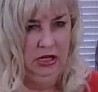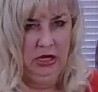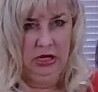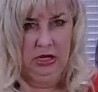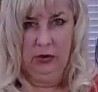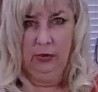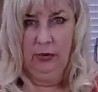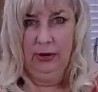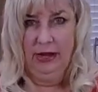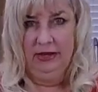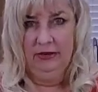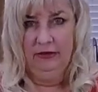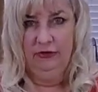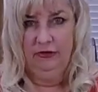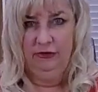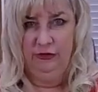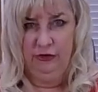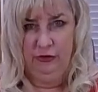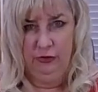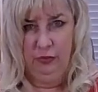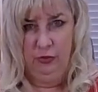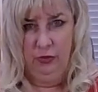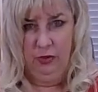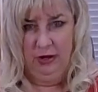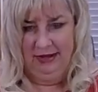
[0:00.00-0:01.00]
equates
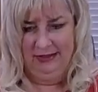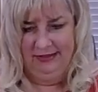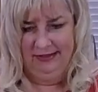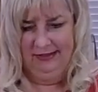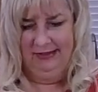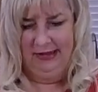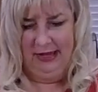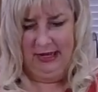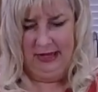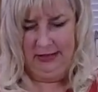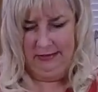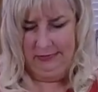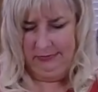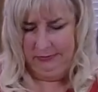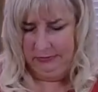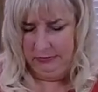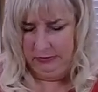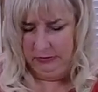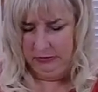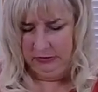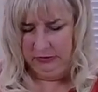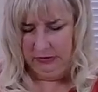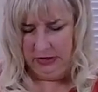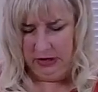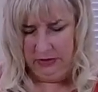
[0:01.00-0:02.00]
to 1 cent.
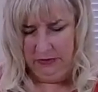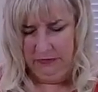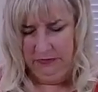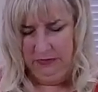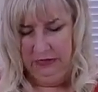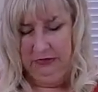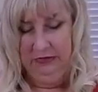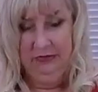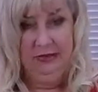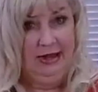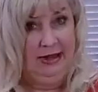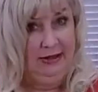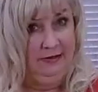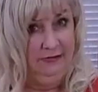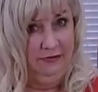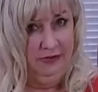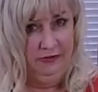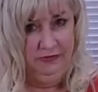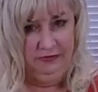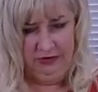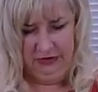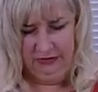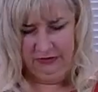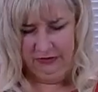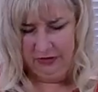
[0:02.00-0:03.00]
So if you send
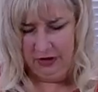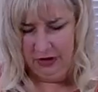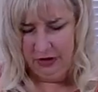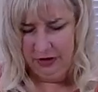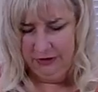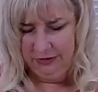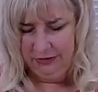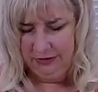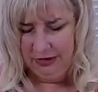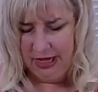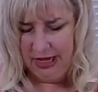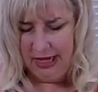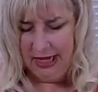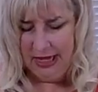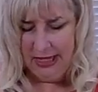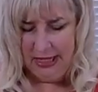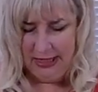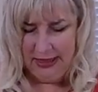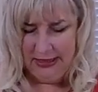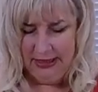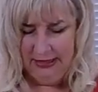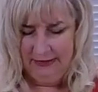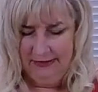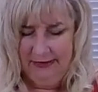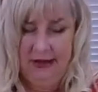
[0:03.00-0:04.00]
50 stars,
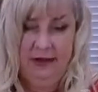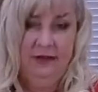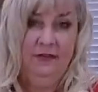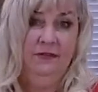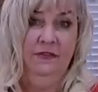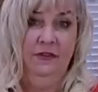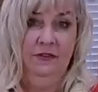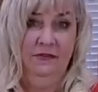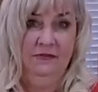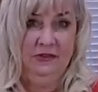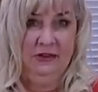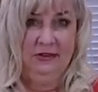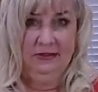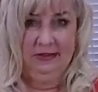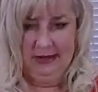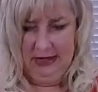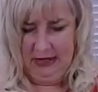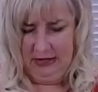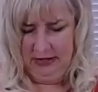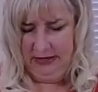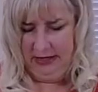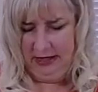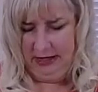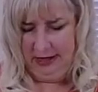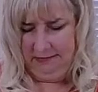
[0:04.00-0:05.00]
that's like a
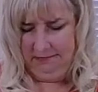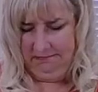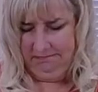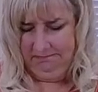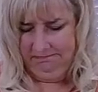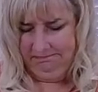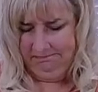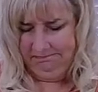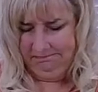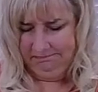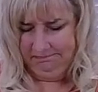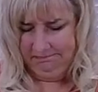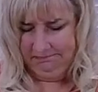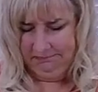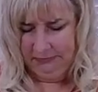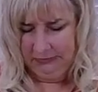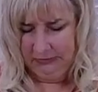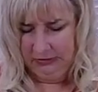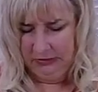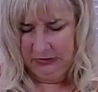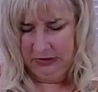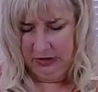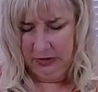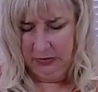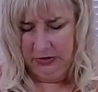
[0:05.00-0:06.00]
50-cent tip.
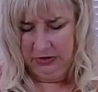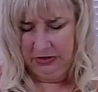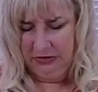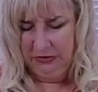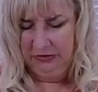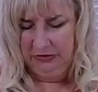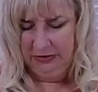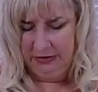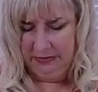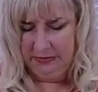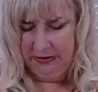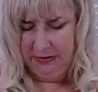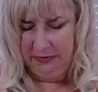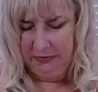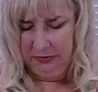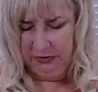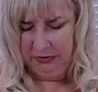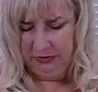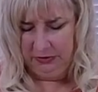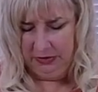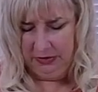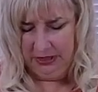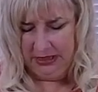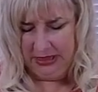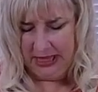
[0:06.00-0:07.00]
So when you see people
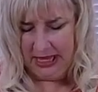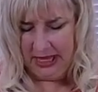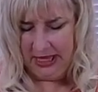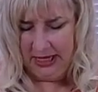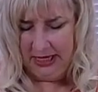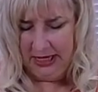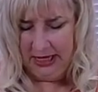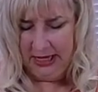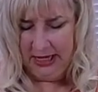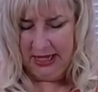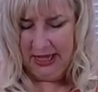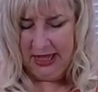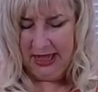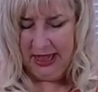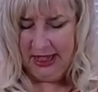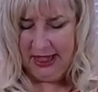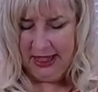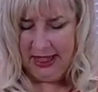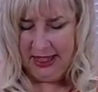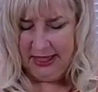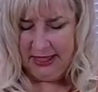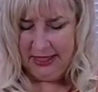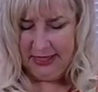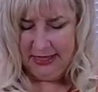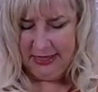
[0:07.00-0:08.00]
doing that,
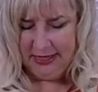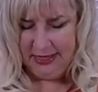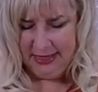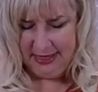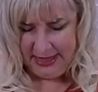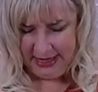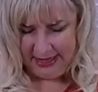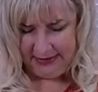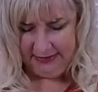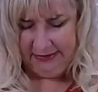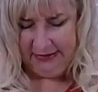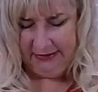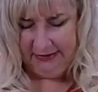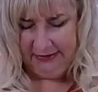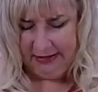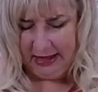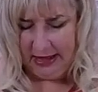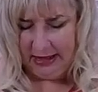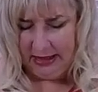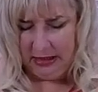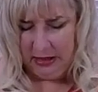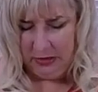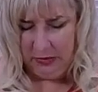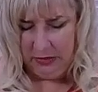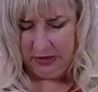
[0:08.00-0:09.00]
that's
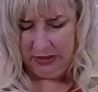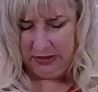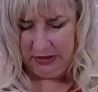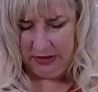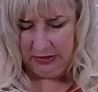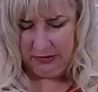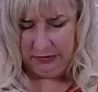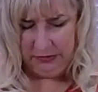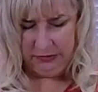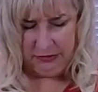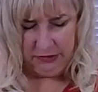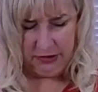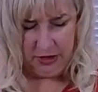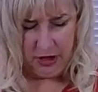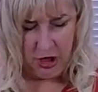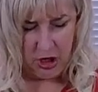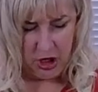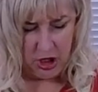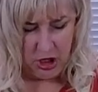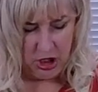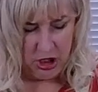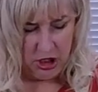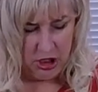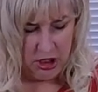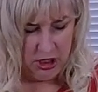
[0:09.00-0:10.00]
exactly what those
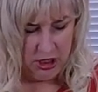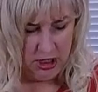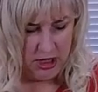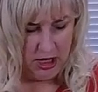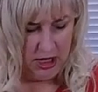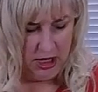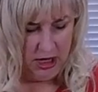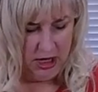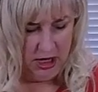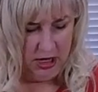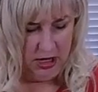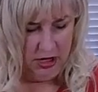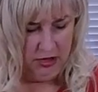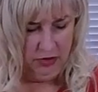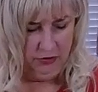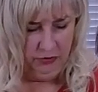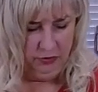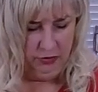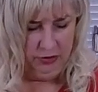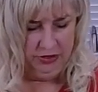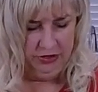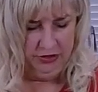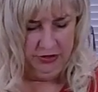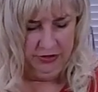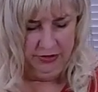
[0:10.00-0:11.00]
are and
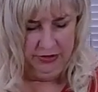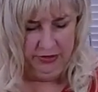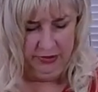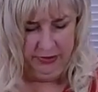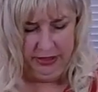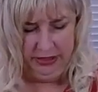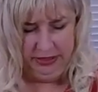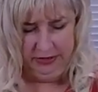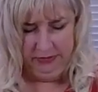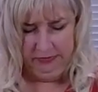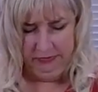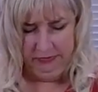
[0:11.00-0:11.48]
what they're doing.